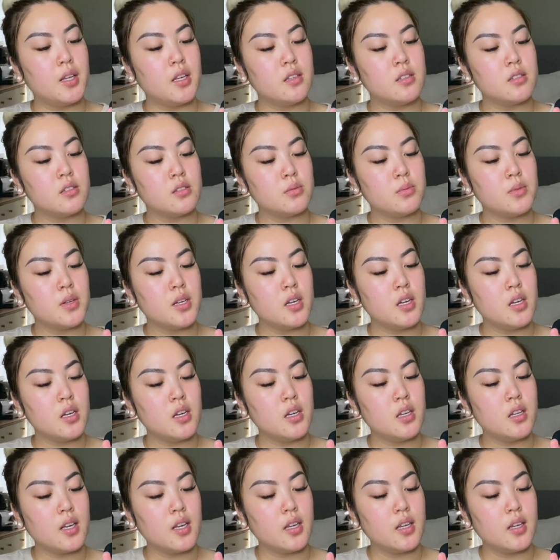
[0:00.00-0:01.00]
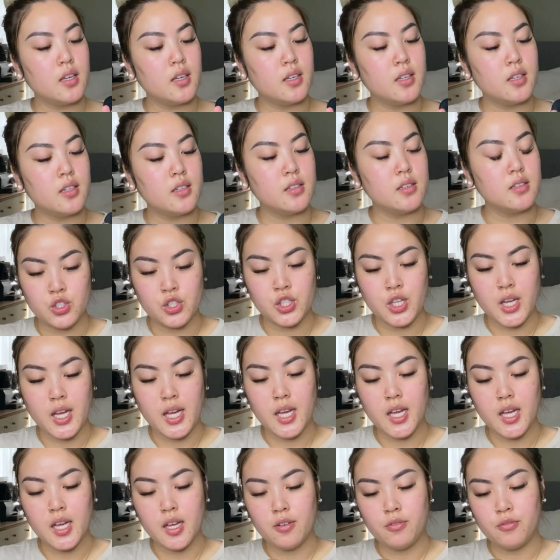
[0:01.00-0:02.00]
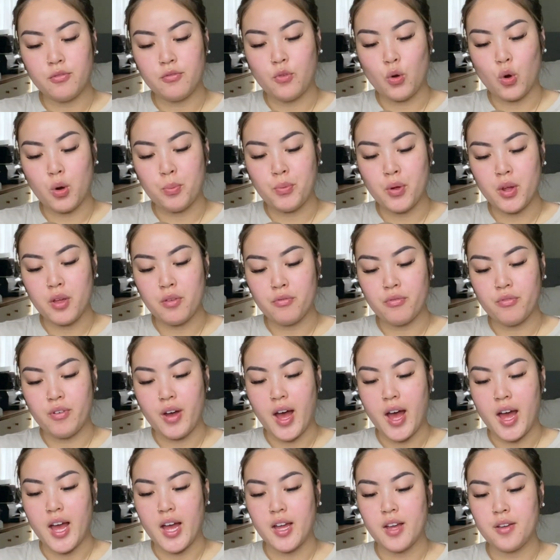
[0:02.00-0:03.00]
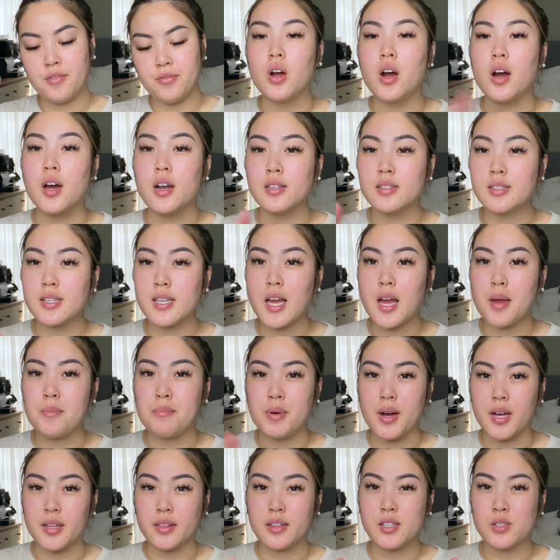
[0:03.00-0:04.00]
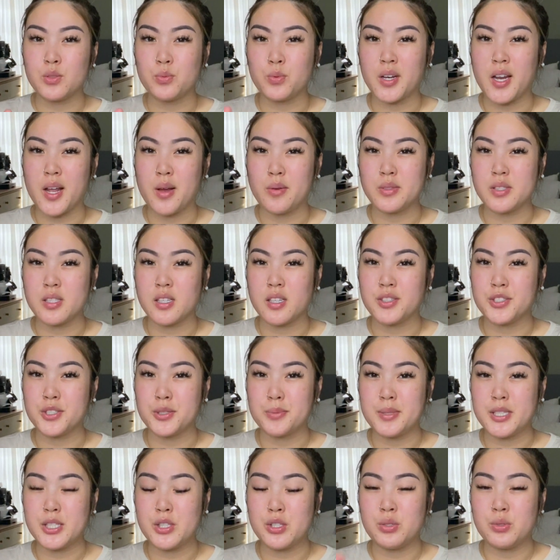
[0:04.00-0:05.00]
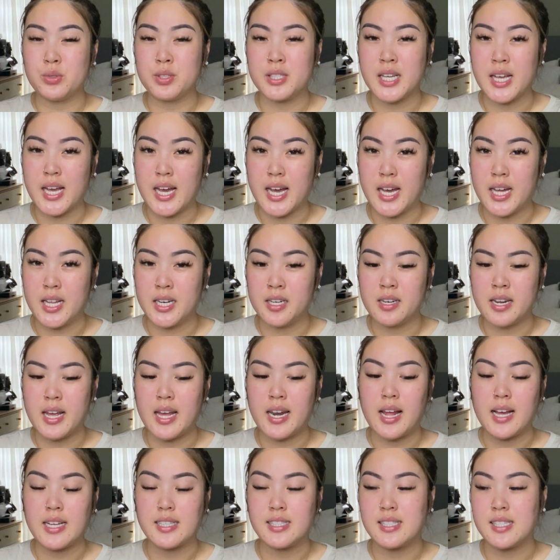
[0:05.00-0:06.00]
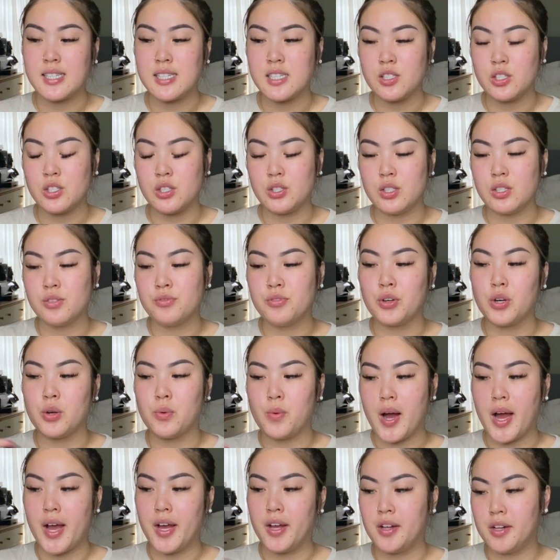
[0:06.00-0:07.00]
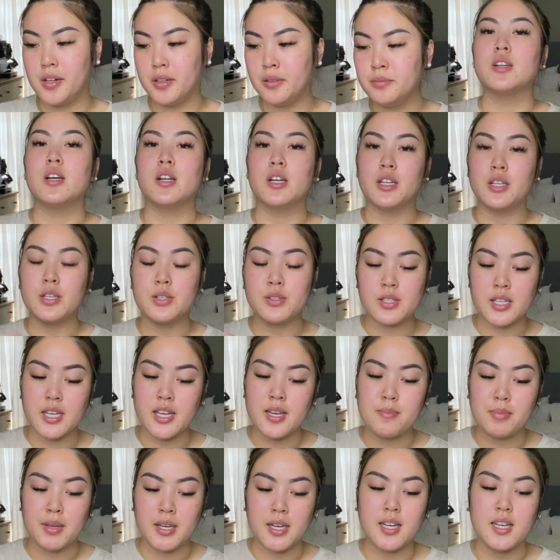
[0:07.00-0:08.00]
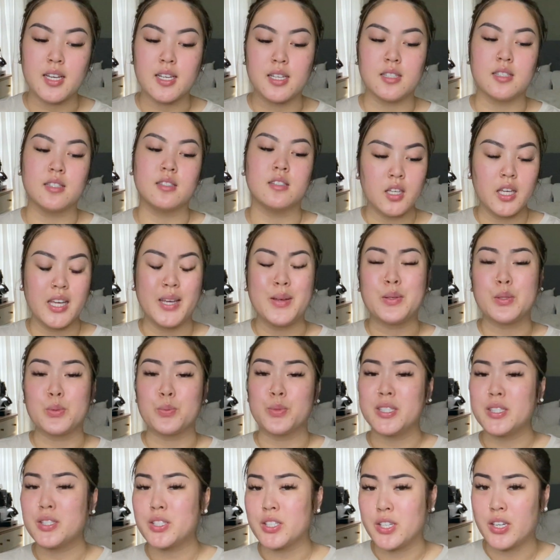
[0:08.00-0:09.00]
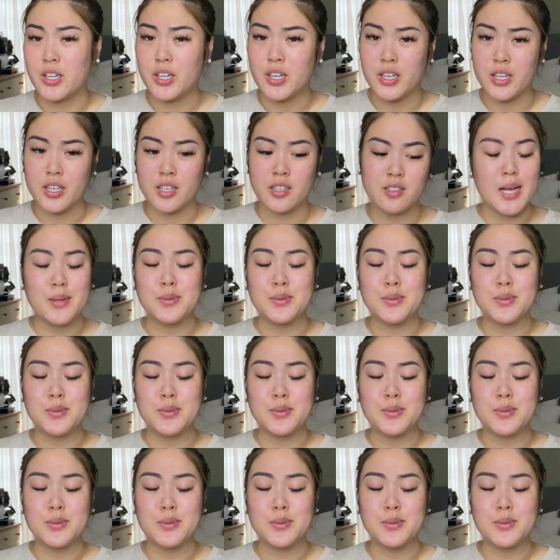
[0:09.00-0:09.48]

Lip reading: This one is shade 4.5. Honestly, I bought this when I was a little bit too tan and I didn't use it for a while. Started using it because it was winter.